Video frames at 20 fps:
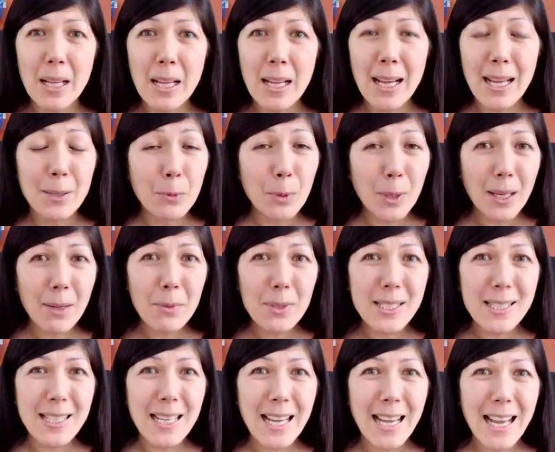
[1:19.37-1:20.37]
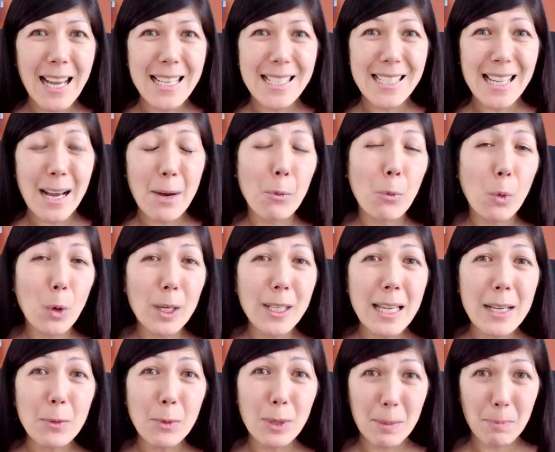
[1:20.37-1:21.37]
And what I would say is that
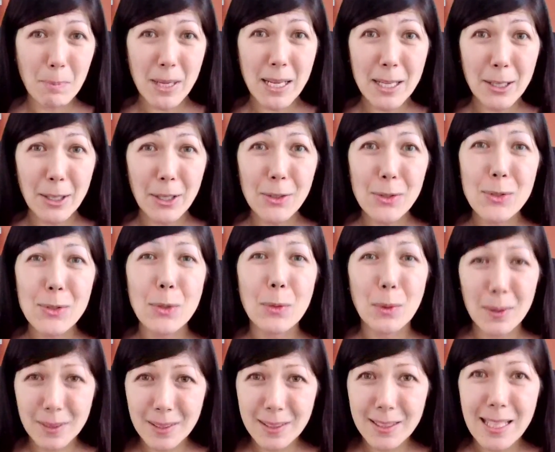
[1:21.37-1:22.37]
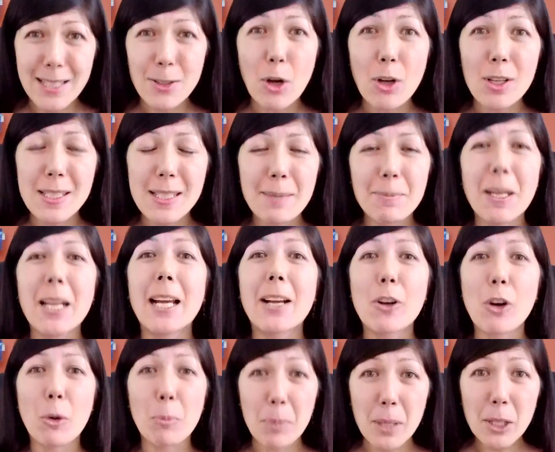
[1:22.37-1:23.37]
working with peers, so this concept that I
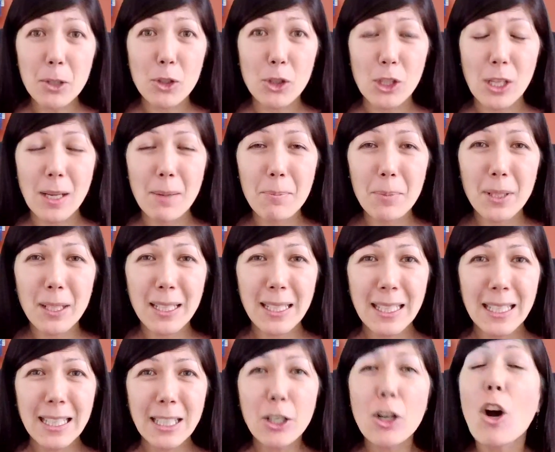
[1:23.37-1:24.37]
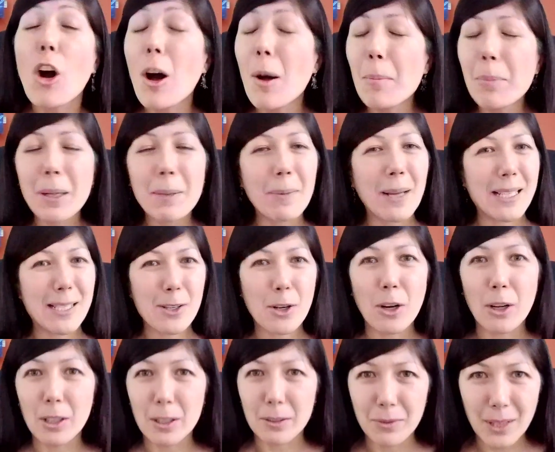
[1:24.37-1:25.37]
call peership, complements
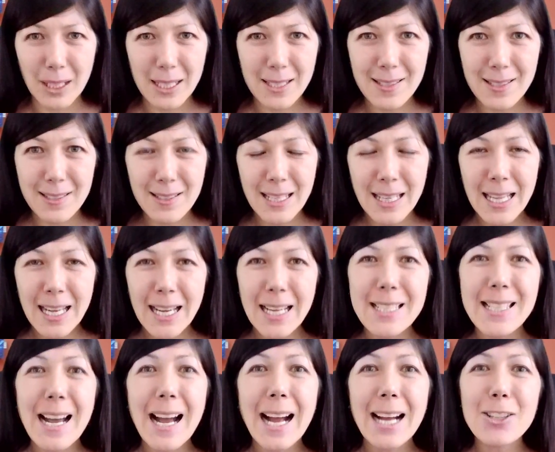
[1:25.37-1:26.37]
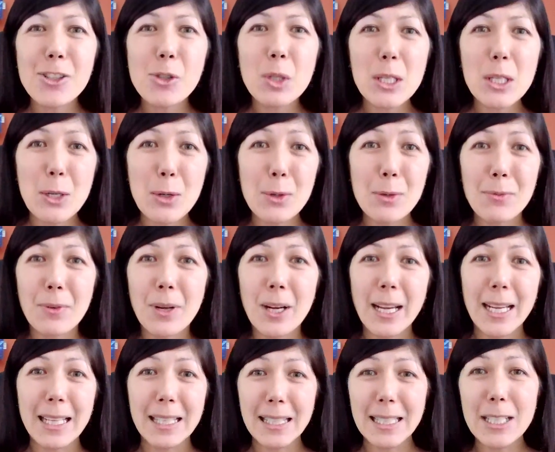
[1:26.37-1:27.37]
all of this. It's actually
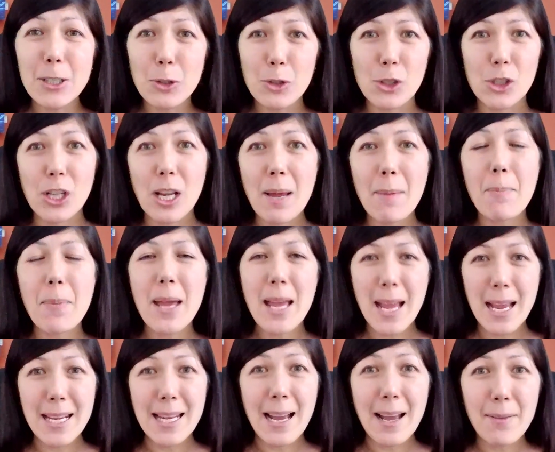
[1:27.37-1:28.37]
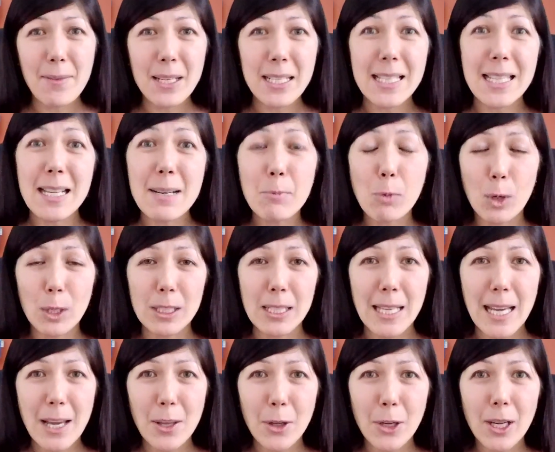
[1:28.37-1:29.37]
unifying leadership and having teamwork
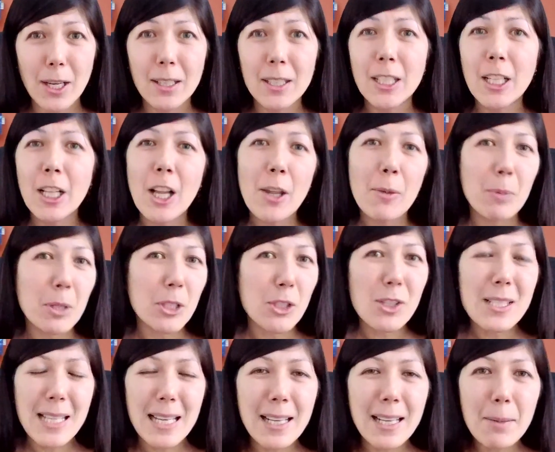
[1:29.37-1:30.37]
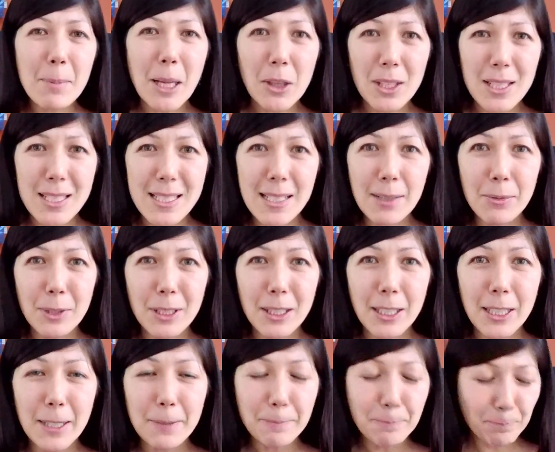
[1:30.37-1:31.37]
together. But just think about this differently.